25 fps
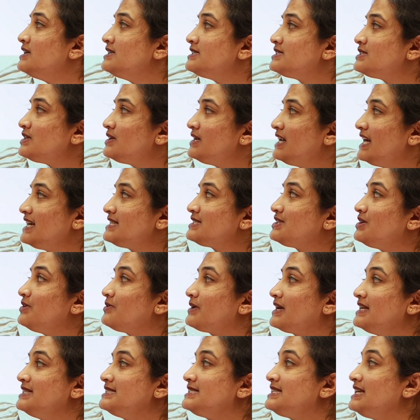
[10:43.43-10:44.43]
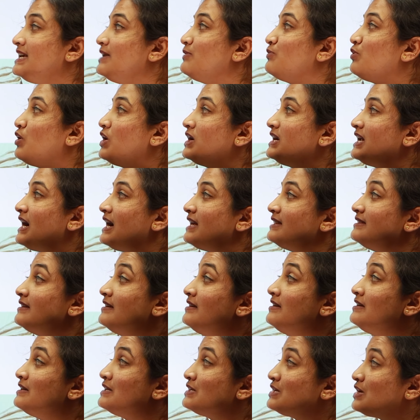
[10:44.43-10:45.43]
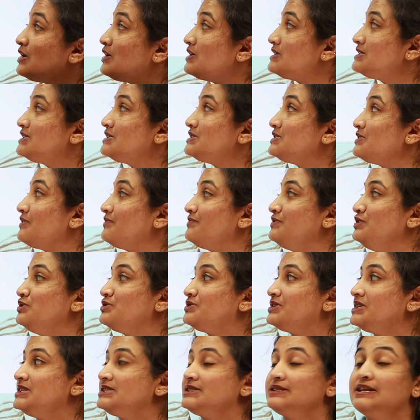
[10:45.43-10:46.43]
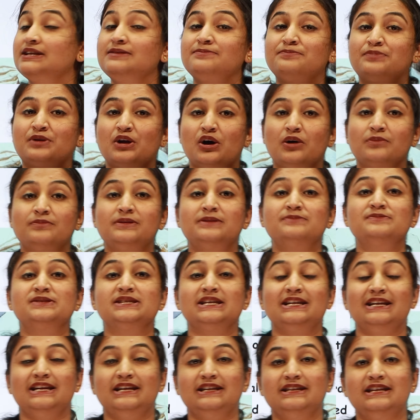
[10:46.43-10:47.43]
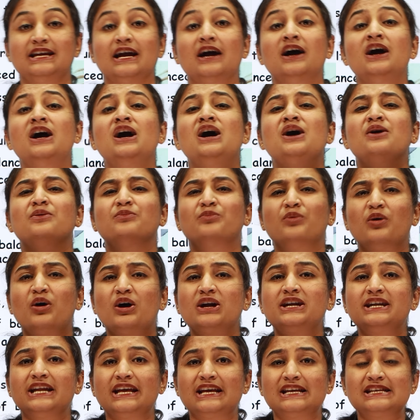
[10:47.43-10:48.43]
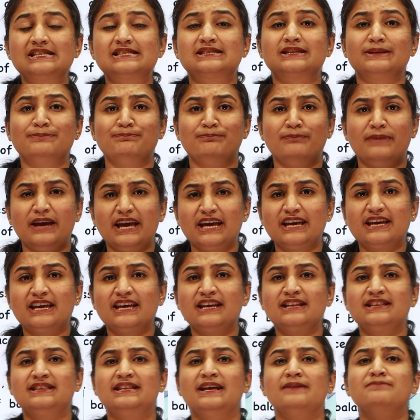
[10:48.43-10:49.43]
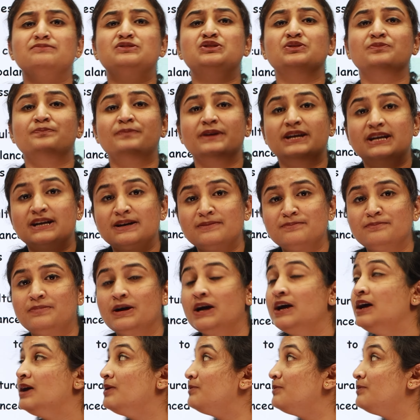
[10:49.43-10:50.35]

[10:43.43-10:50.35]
So next you can see what are the causes of nutritional problems in India. What is making them to become